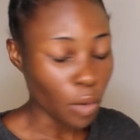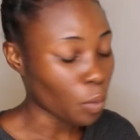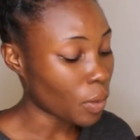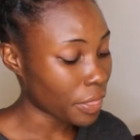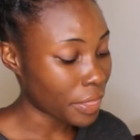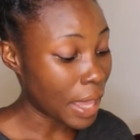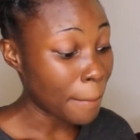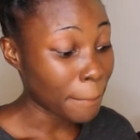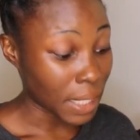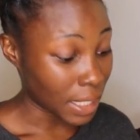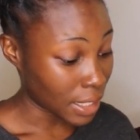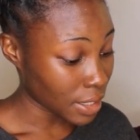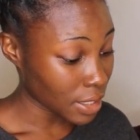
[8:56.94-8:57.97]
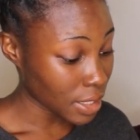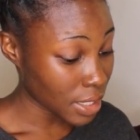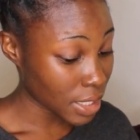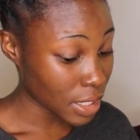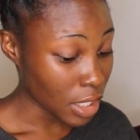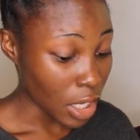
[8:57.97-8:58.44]
what that
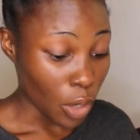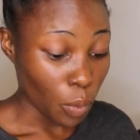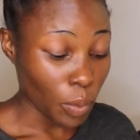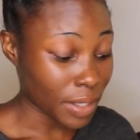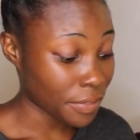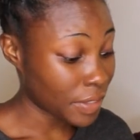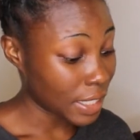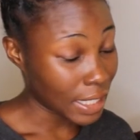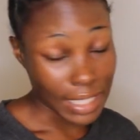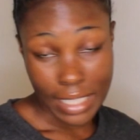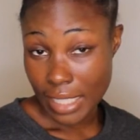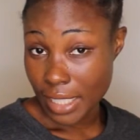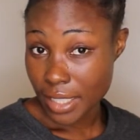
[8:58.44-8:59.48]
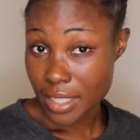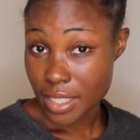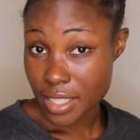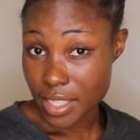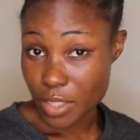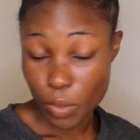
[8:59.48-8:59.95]
means, what a vegan
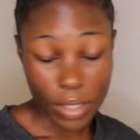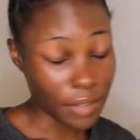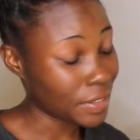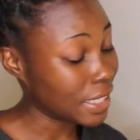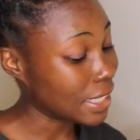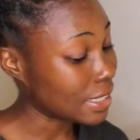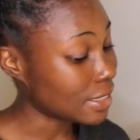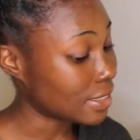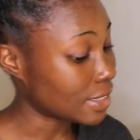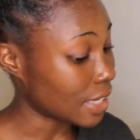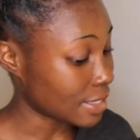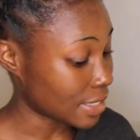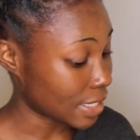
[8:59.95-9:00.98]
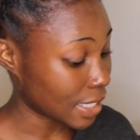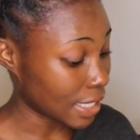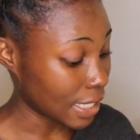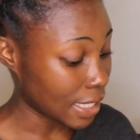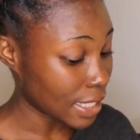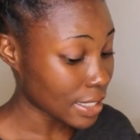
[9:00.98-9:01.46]
eats, what a vegan doesn't
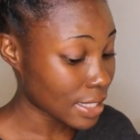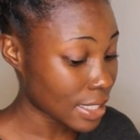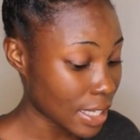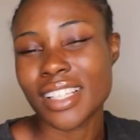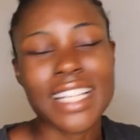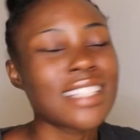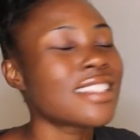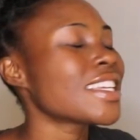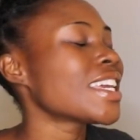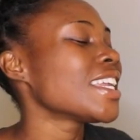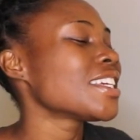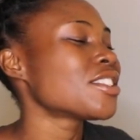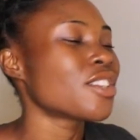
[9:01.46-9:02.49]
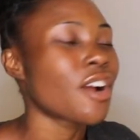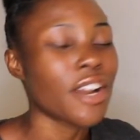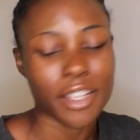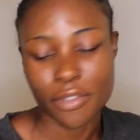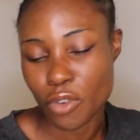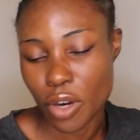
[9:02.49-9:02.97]
eat. It's the getting
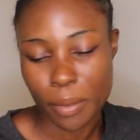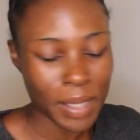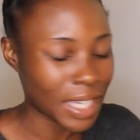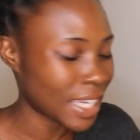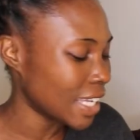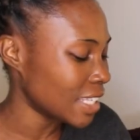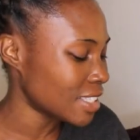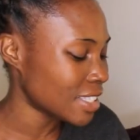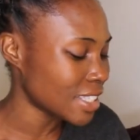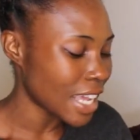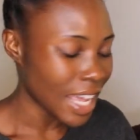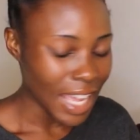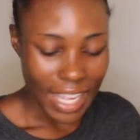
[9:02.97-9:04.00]
started for me. It's